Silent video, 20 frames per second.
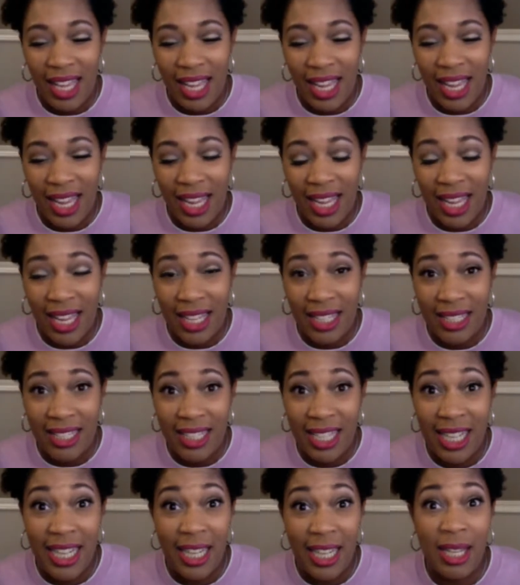And
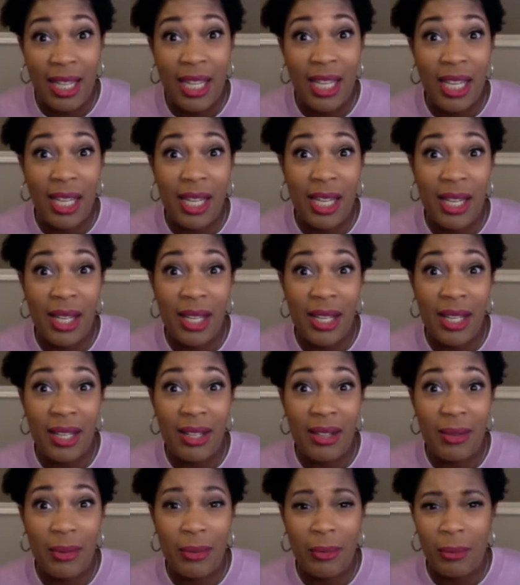he
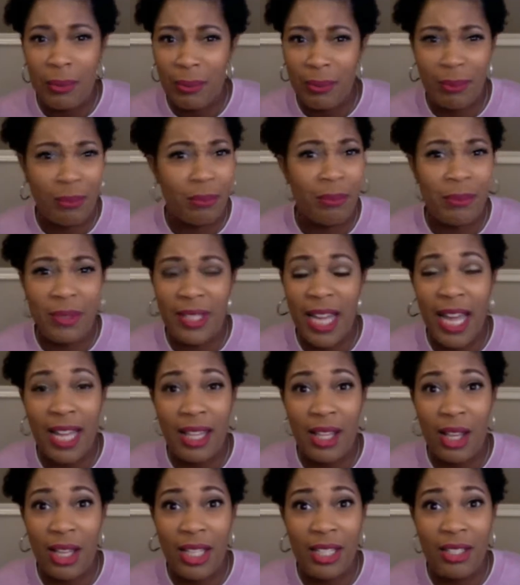
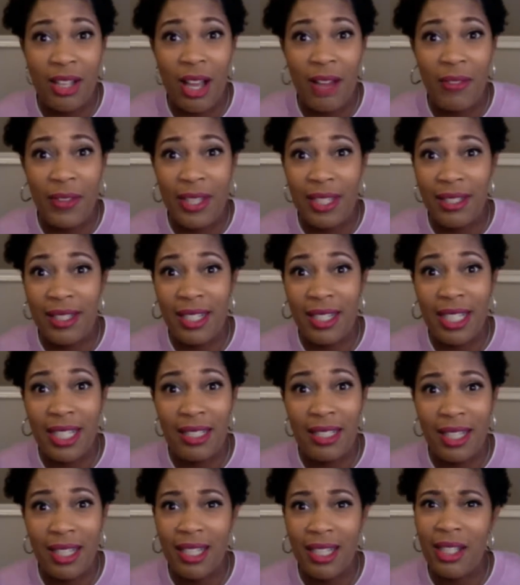sat in his office and
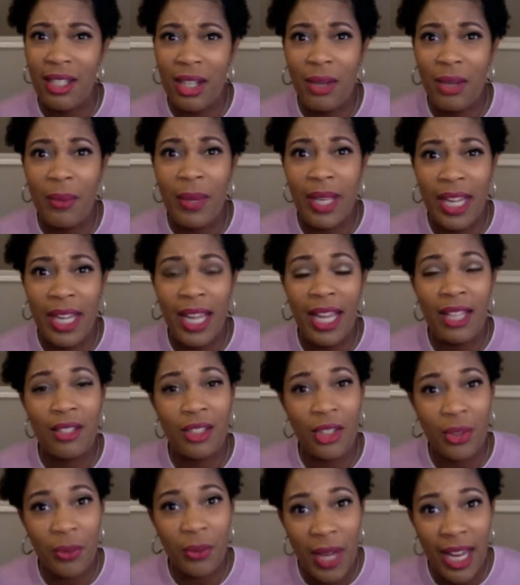he said, you know what,
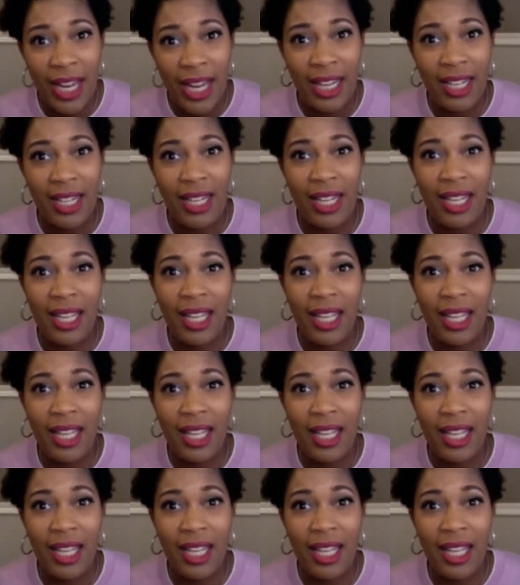Cass, you're right.